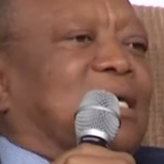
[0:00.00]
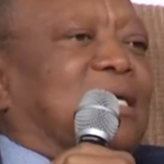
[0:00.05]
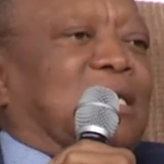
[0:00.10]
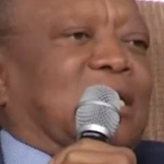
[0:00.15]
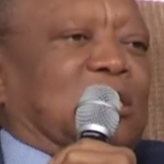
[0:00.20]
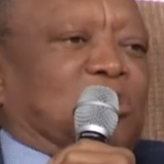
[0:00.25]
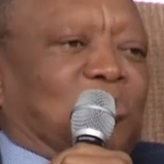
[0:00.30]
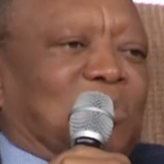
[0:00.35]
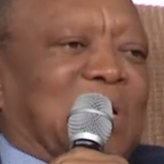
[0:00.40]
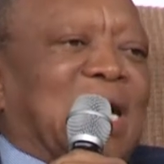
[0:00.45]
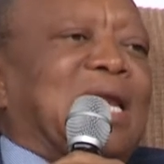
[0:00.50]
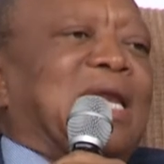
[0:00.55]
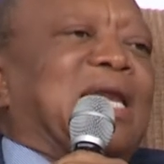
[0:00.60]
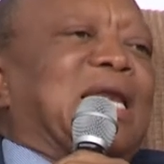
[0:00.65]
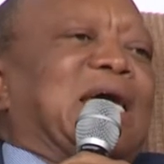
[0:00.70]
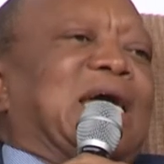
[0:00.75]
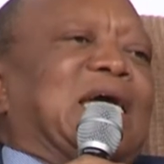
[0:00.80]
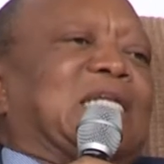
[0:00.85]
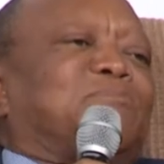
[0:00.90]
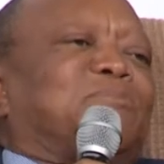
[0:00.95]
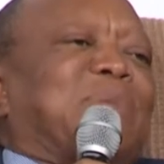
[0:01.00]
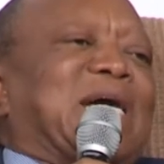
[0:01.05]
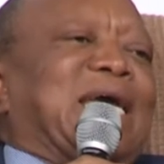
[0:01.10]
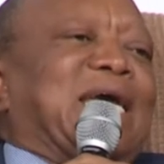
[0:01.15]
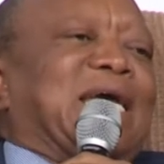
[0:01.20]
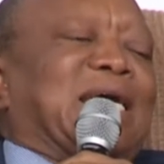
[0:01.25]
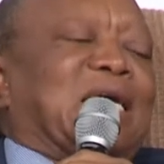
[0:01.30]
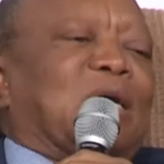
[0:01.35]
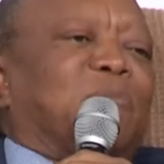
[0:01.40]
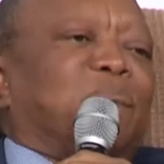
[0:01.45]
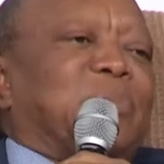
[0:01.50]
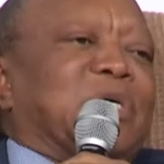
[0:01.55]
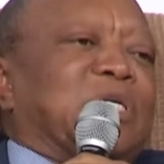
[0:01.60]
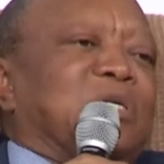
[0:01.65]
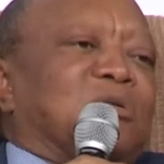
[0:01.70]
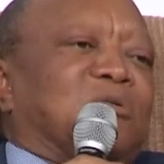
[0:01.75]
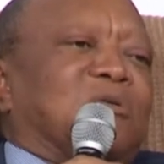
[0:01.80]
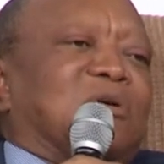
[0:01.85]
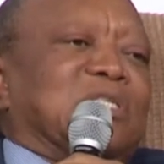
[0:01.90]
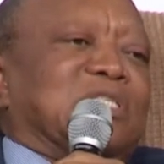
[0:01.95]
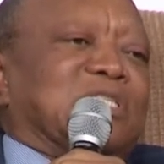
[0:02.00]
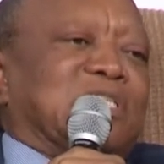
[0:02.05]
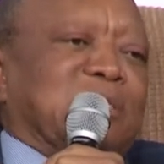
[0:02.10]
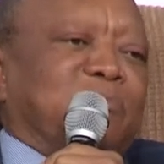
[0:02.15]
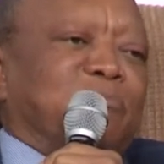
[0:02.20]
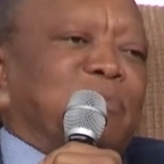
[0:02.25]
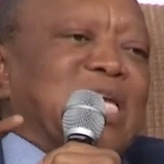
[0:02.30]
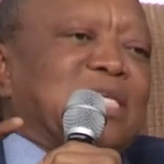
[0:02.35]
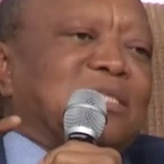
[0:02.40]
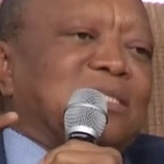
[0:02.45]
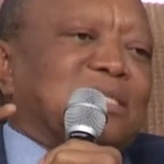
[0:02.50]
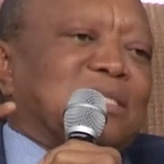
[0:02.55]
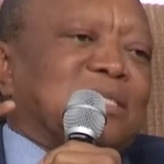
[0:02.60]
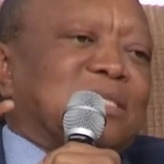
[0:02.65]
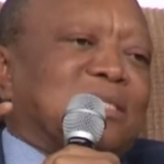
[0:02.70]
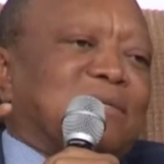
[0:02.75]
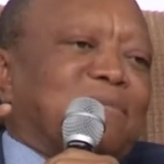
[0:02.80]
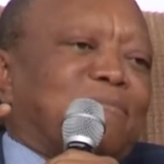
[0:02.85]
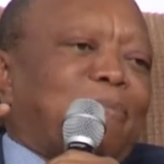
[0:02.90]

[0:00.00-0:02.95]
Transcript: There's one led by a company called Siemens.